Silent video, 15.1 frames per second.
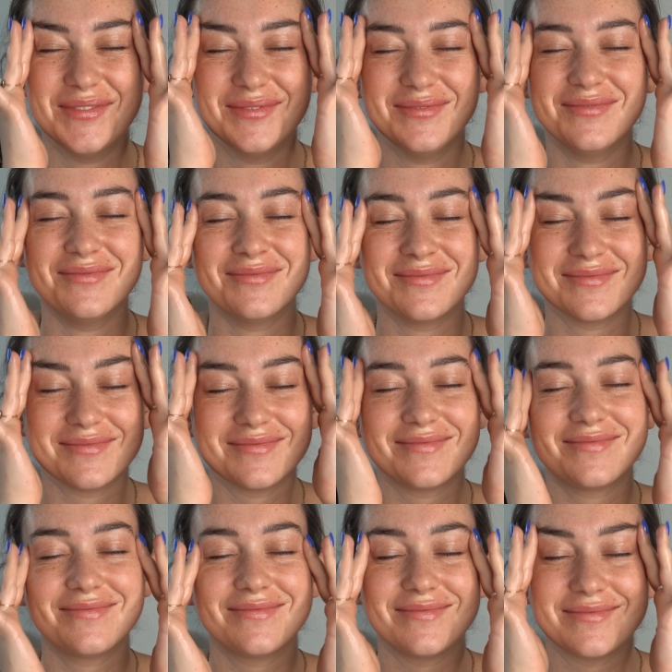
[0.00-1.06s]

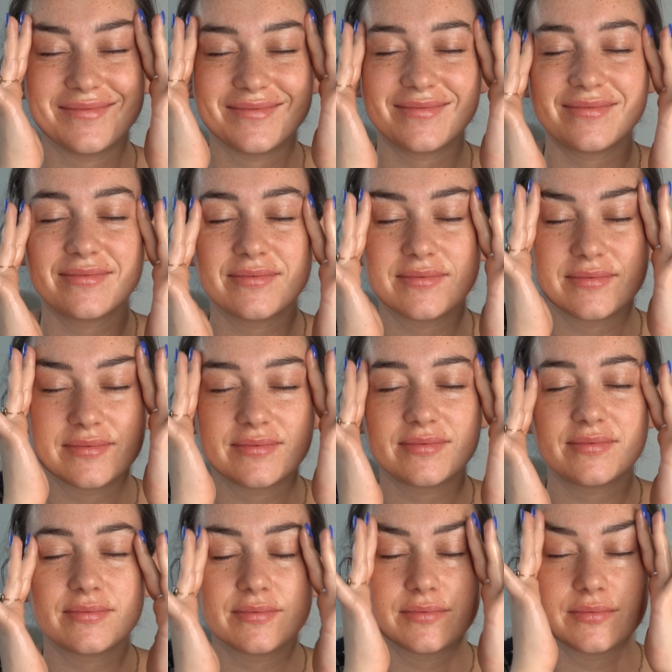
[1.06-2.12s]

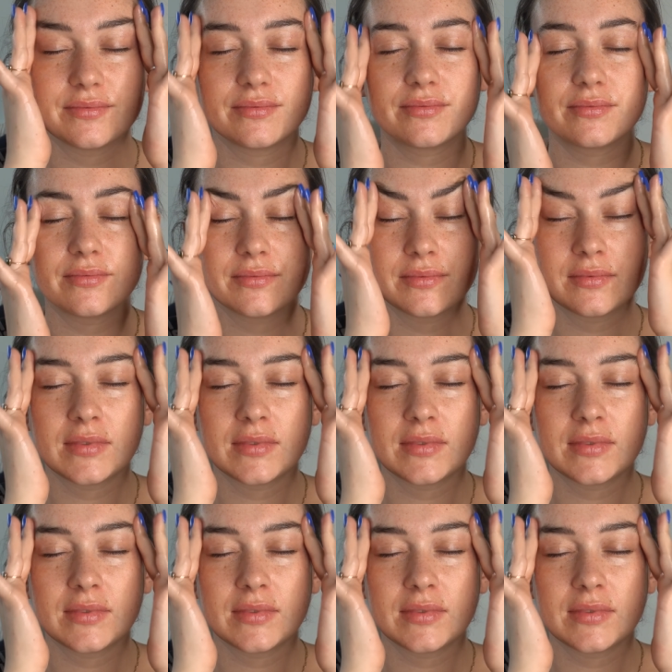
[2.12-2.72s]
(no one is talking)